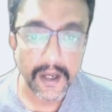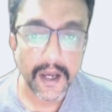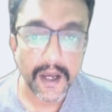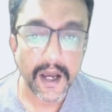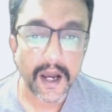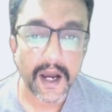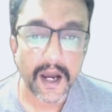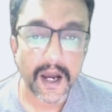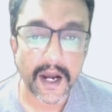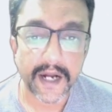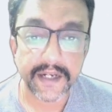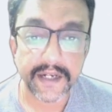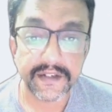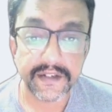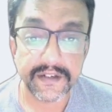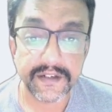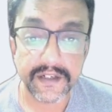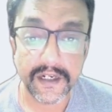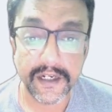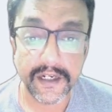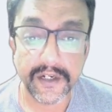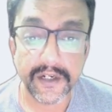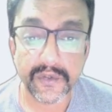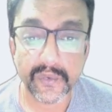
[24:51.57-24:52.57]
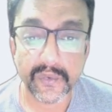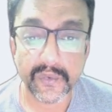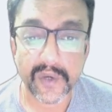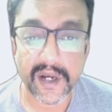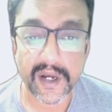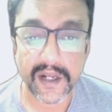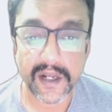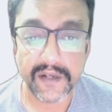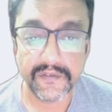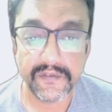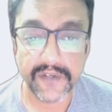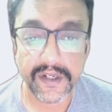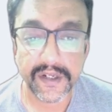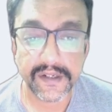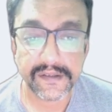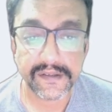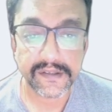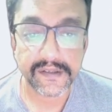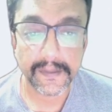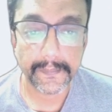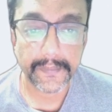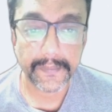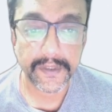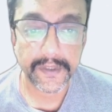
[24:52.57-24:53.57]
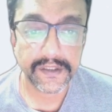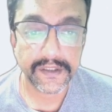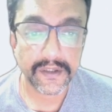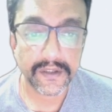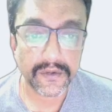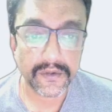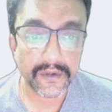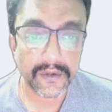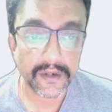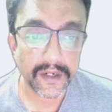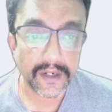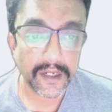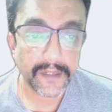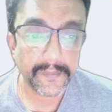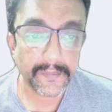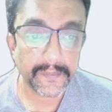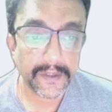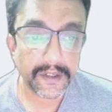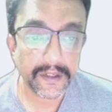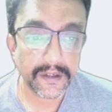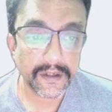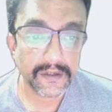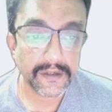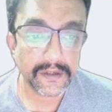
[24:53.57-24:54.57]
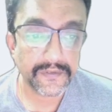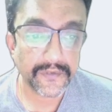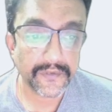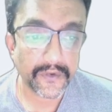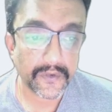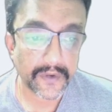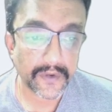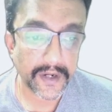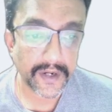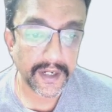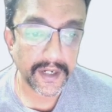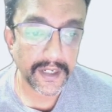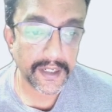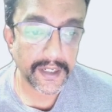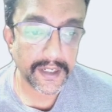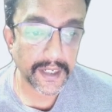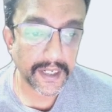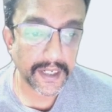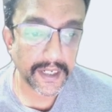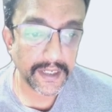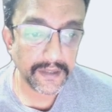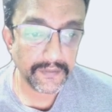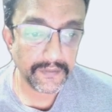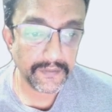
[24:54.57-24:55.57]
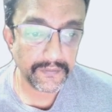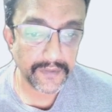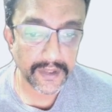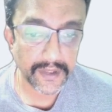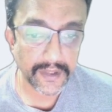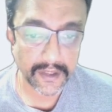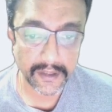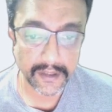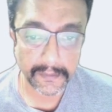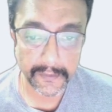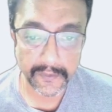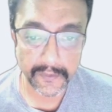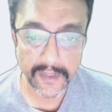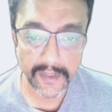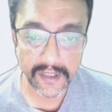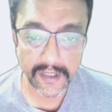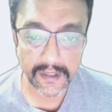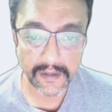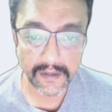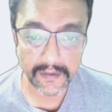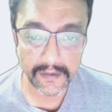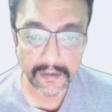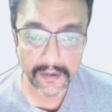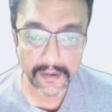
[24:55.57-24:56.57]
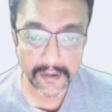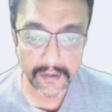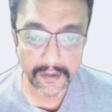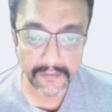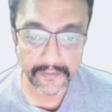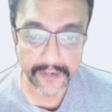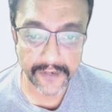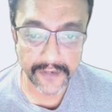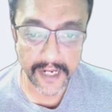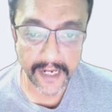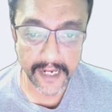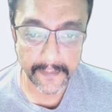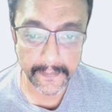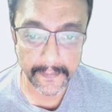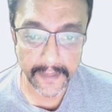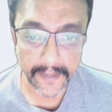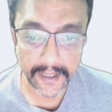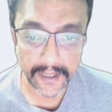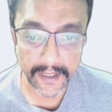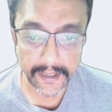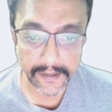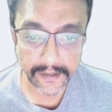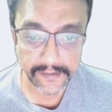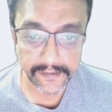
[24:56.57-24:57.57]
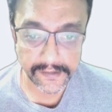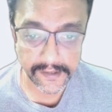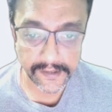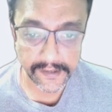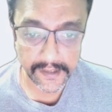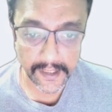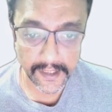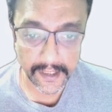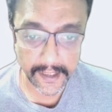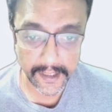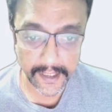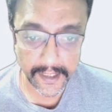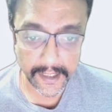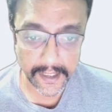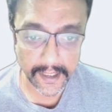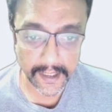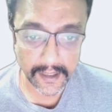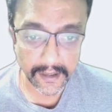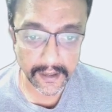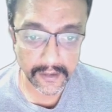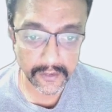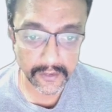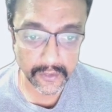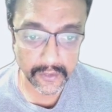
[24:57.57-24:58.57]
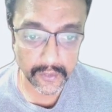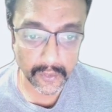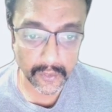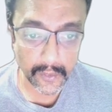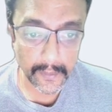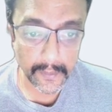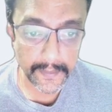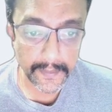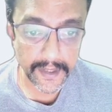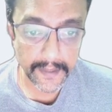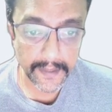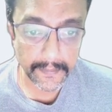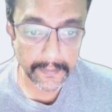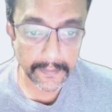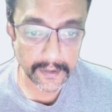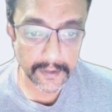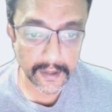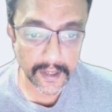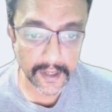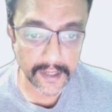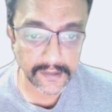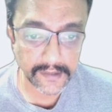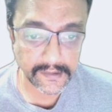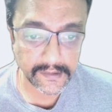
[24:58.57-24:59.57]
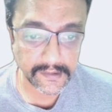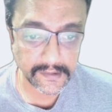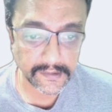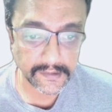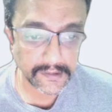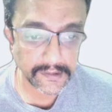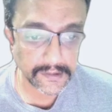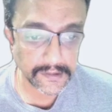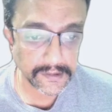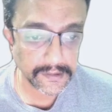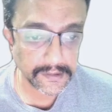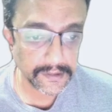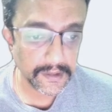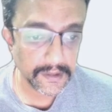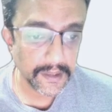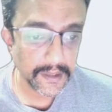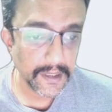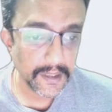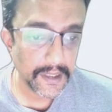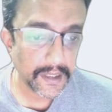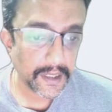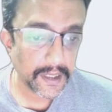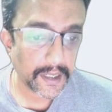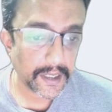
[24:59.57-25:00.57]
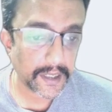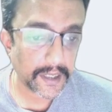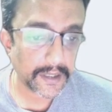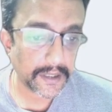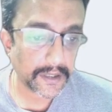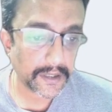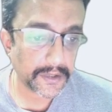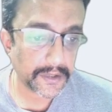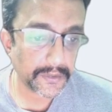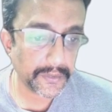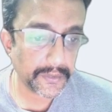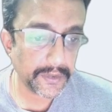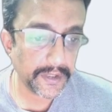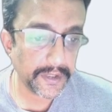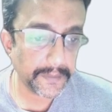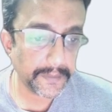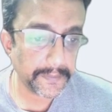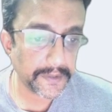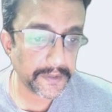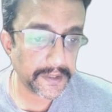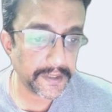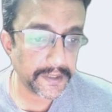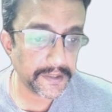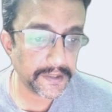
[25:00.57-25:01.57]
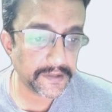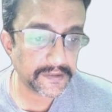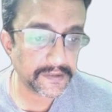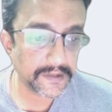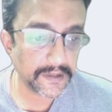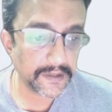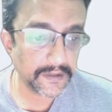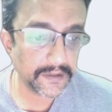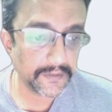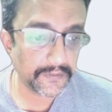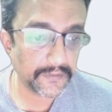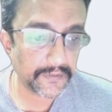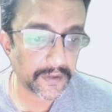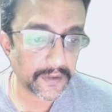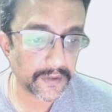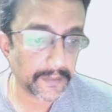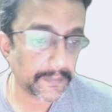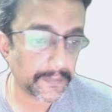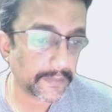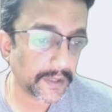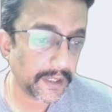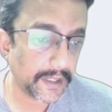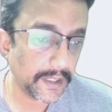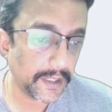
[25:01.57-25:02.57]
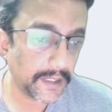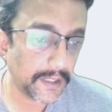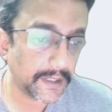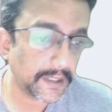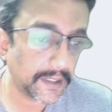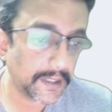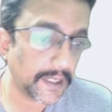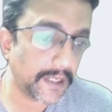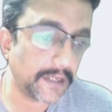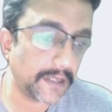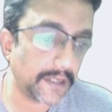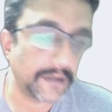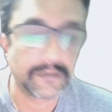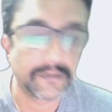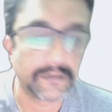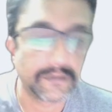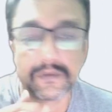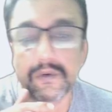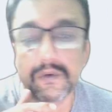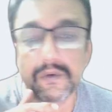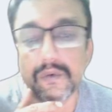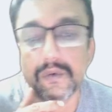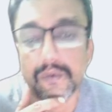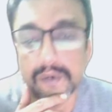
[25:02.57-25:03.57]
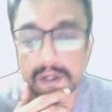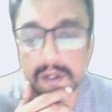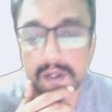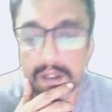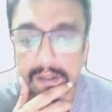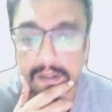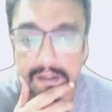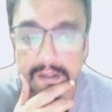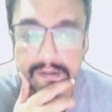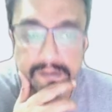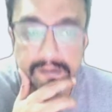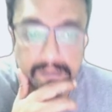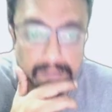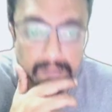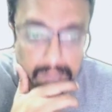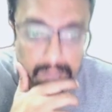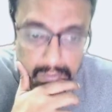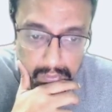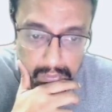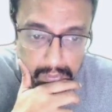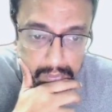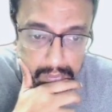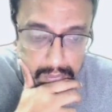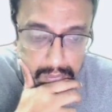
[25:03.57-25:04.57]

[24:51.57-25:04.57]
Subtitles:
Additionally, to alleviate some pressure on relic materials for Relic 9, we are removing the fragmented signal data, chromium transistor and rhodium heatsink from Relic 9. Okay, that's good.